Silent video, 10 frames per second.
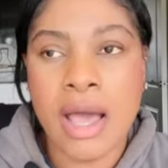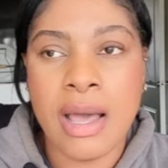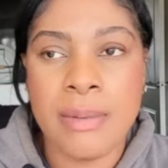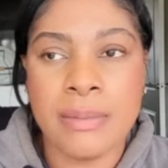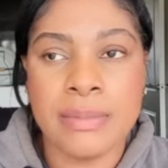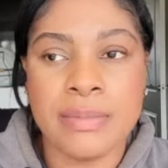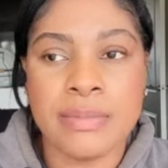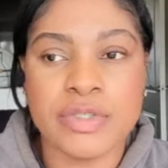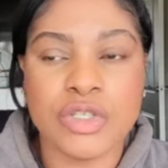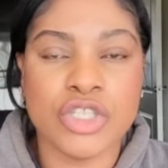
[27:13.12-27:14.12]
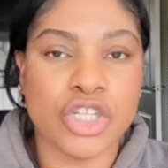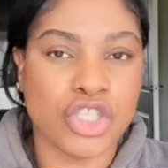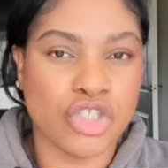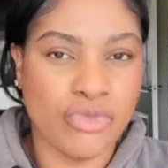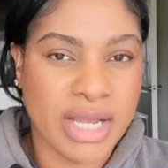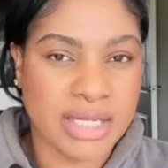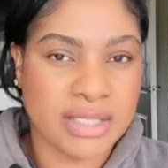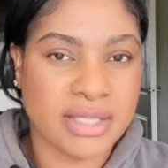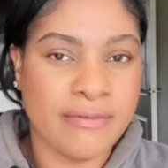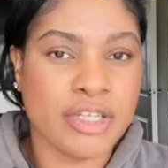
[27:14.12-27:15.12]
Um, so it's not strict
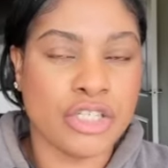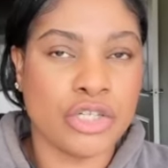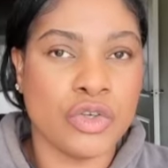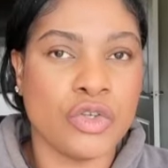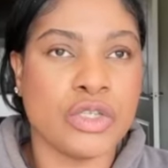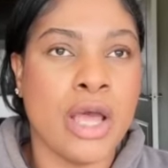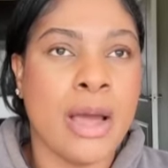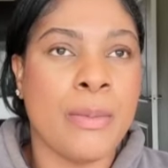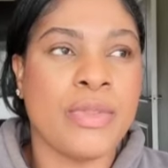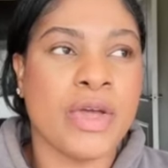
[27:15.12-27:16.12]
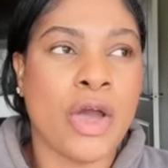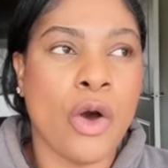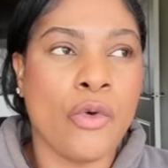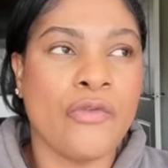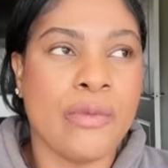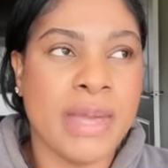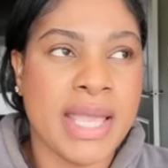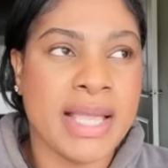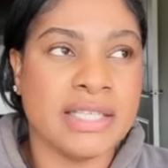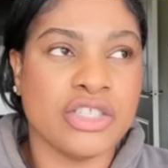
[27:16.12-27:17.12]
72s, but the goal for
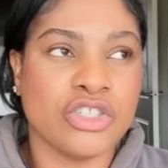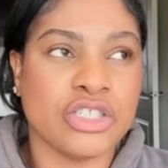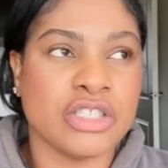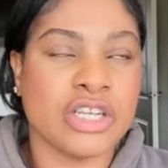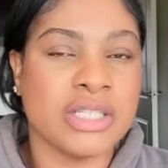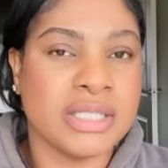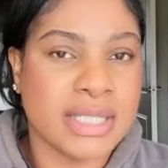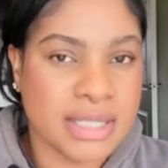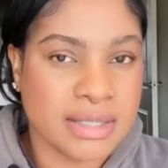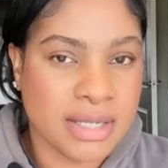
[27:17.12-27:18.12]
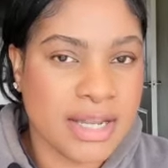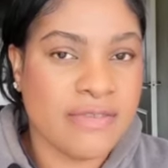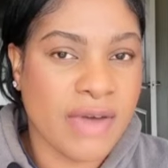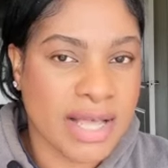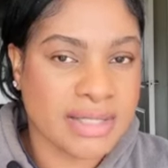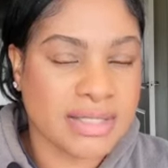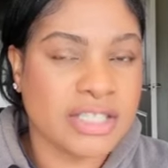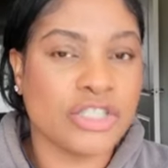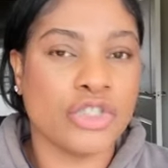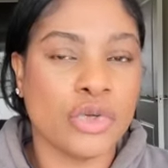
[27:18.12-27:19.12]
me is to just consistently
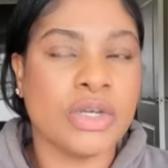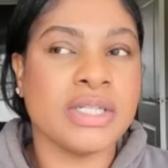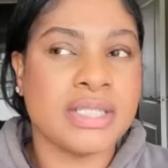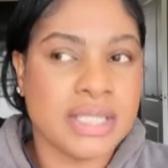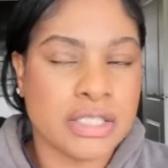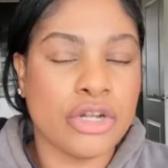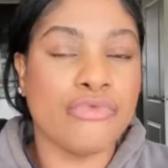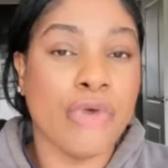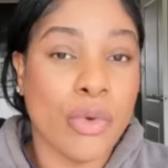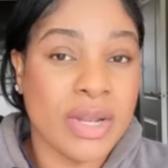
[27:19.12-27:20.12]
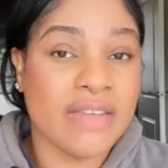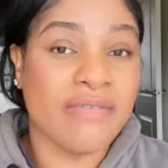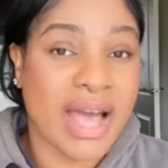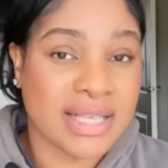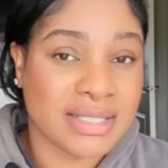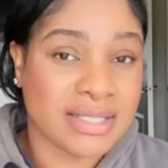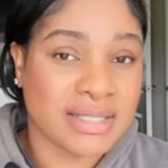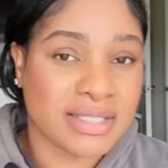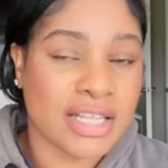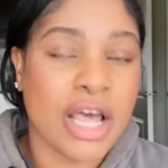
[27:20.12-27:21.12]
fast, do consistent rolling
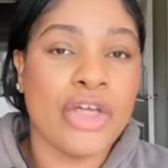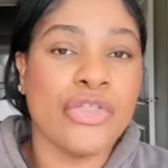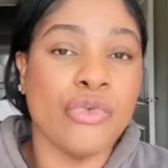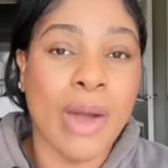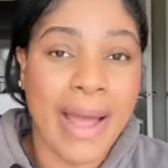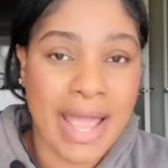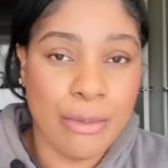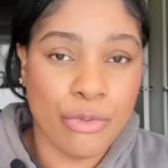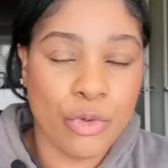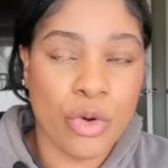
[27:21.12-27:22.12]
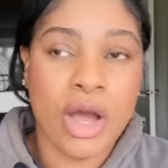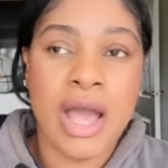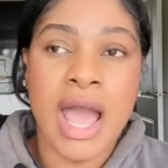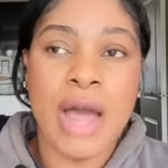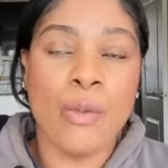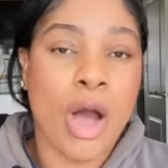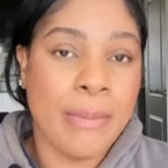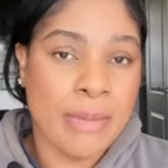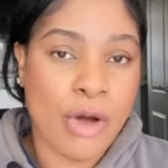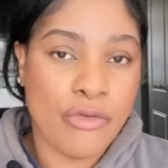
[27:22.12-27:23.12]
fasts throughout April. And what I
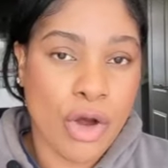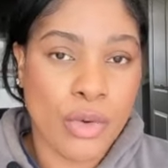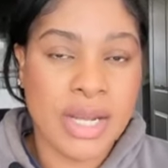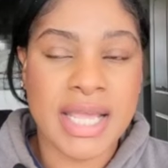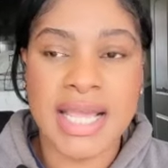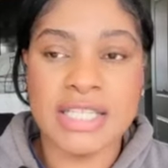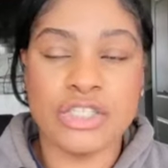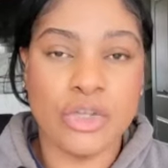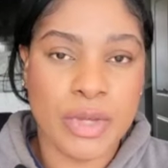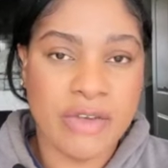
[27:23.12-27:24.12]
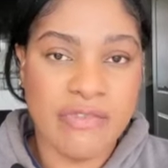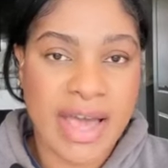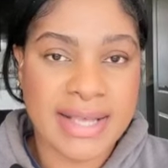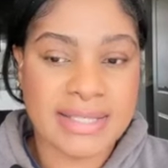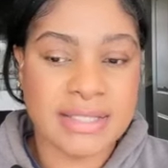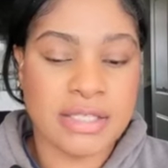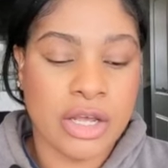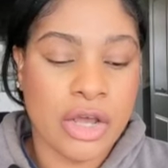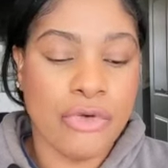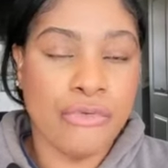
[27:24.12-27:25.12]
mean by rolling is doing a fast,
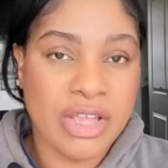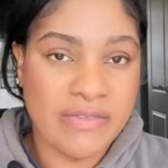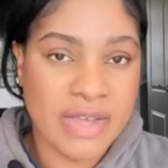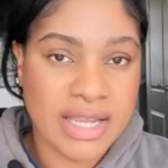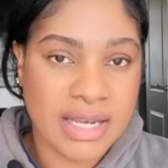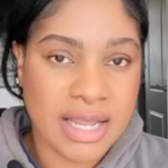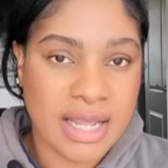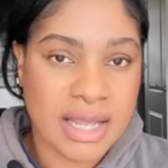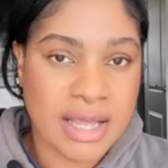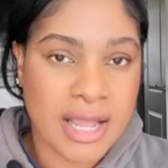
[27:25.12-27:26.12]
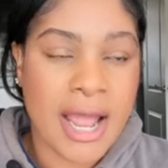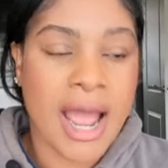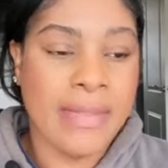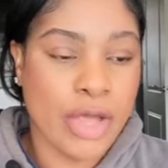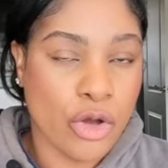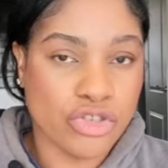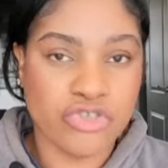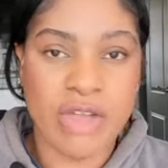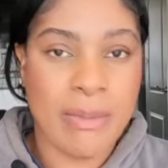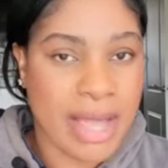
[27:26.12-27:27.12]
refeeding, and then going
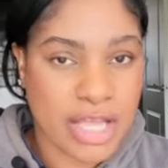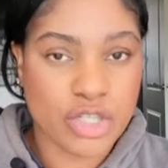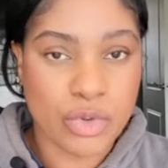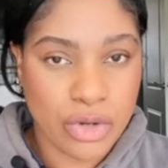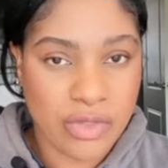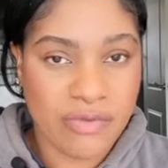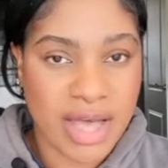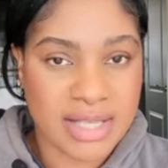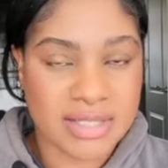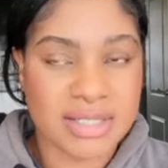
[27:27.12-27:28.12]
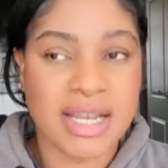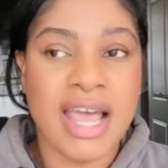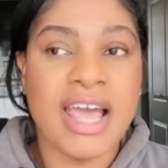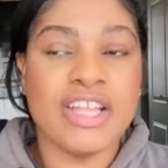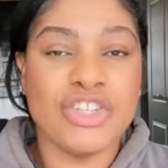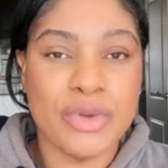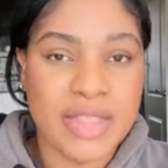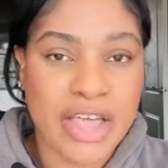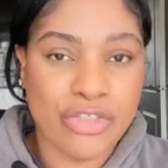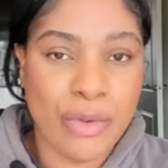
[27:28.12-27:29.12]
straight back into another fast, doing
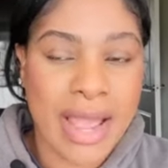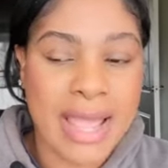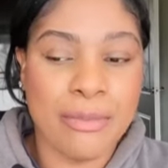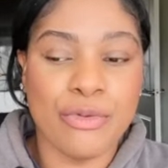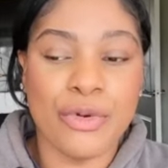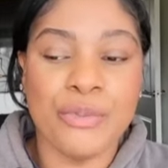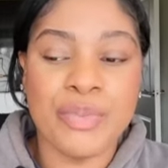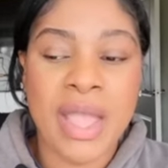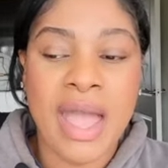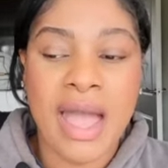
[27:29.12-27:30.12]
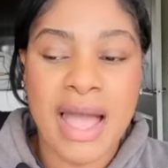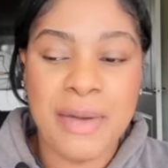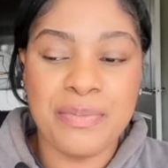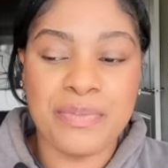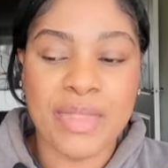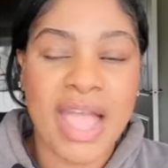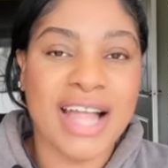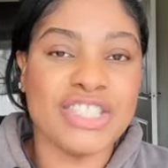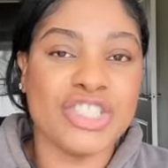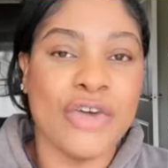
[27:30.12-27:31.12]
that throughout April. Um,
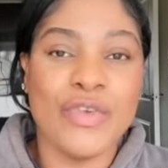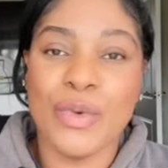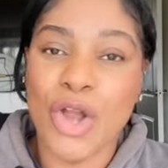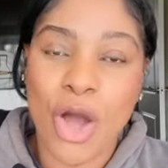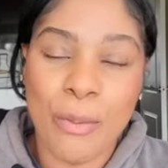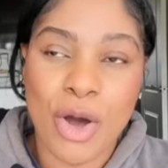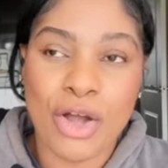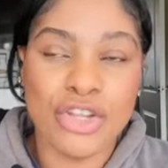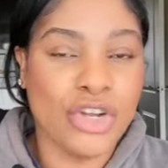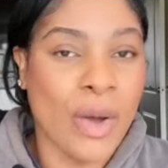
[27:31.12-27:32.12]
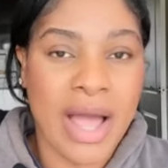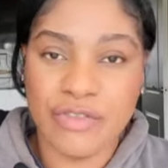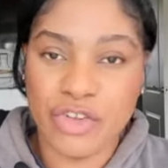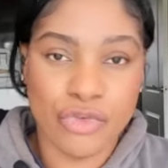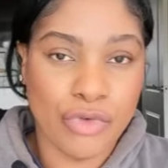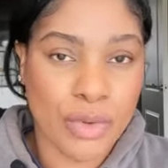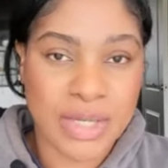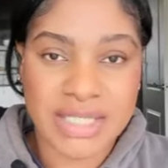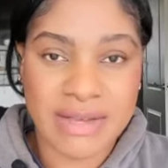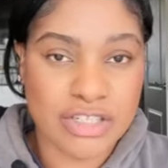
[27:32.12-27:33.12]
and so if you want to hop on, you don't have to do
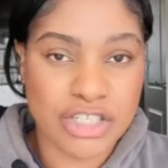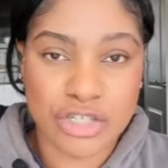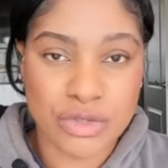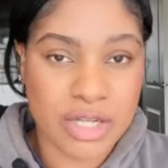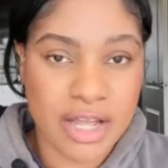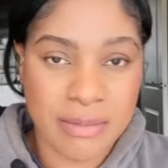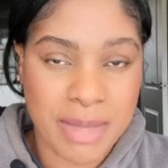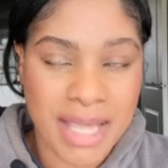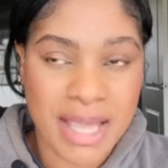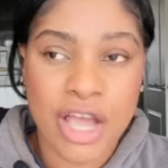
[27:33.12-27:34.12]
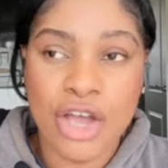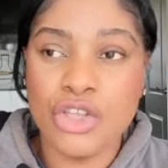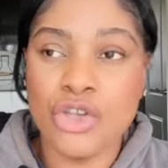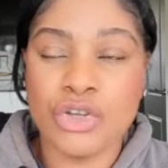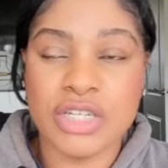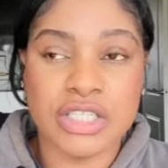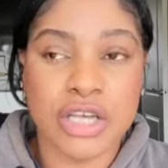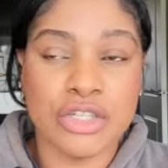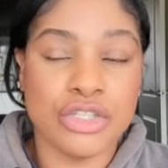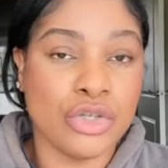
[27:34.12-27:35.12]
rolling 72s like me you could
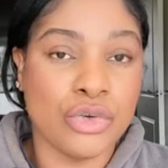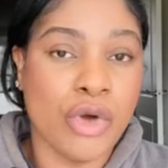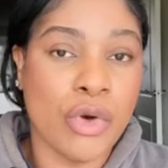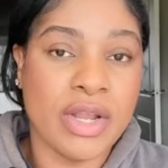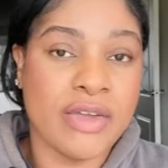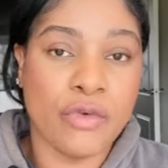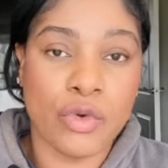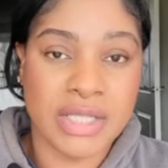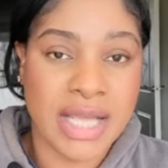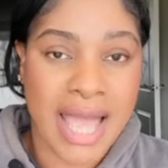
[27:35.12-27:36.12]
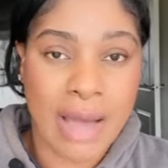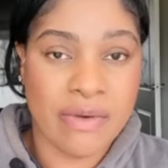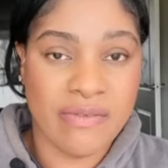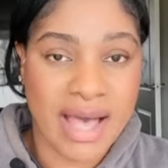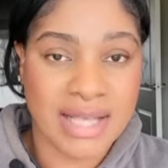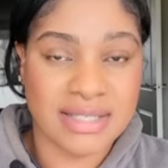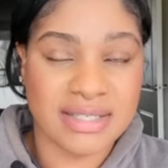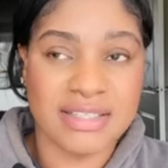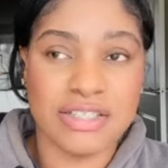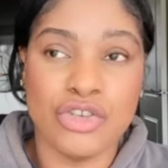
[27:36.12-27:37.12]
decide to do rolling 48 hour
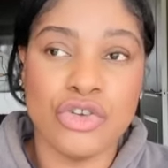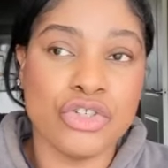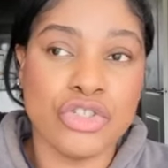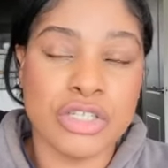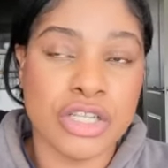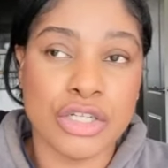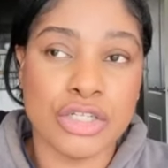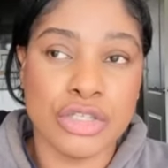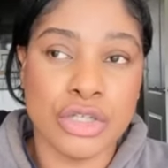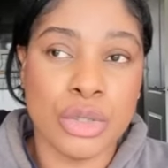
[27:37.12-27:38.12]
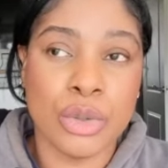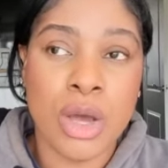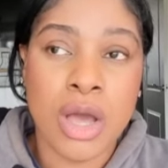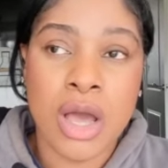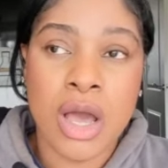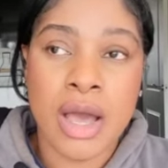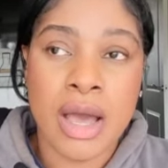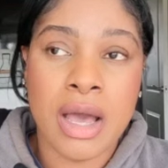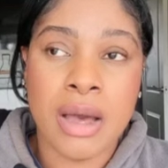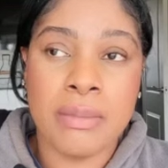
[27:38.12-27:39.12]
fasts. You could decide to do
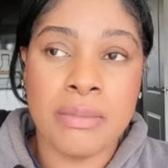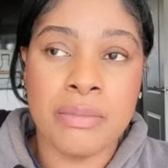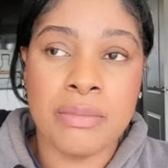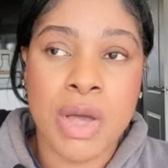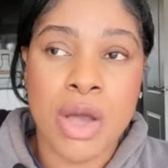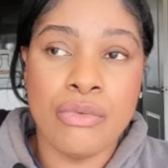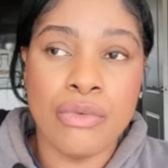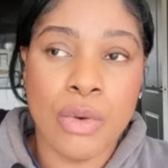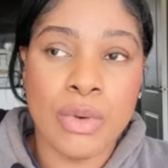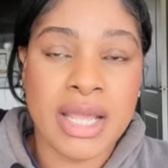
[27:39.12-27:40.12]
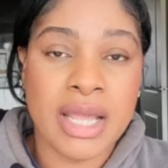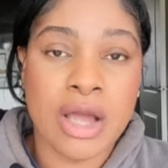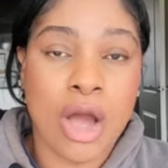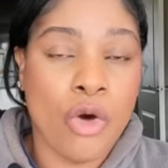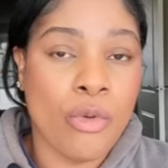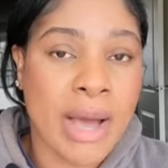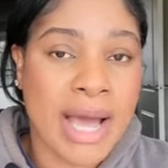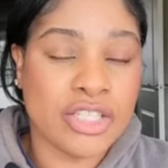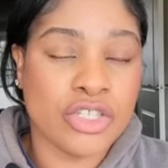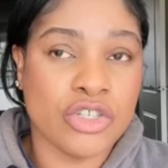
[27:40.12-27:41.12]
um, rolling
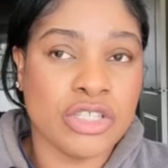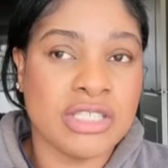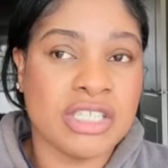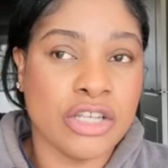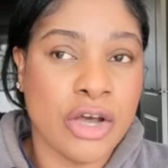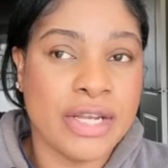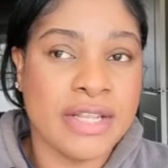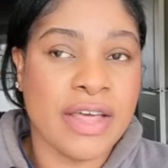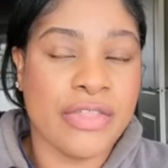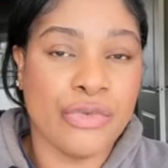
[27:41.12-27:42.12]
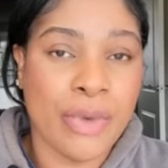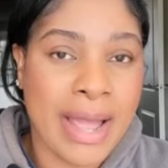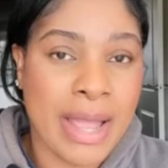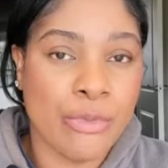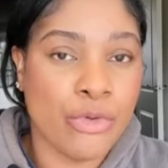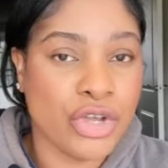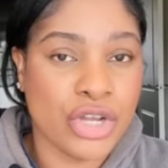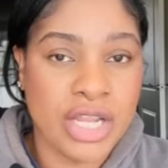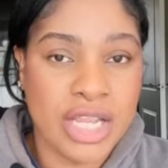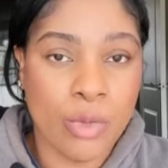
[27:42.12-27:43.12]
OMAD. Oh, so just deciding that throughout April, you're
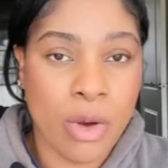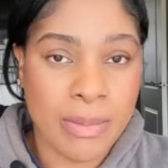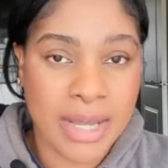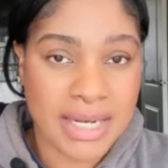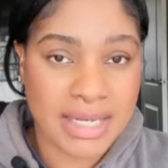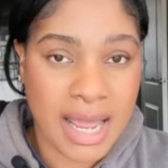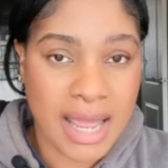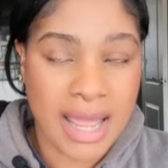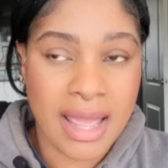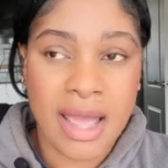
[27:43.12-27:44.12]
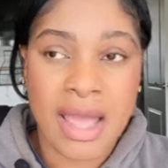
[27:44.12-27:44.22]
going to eat one meal a day.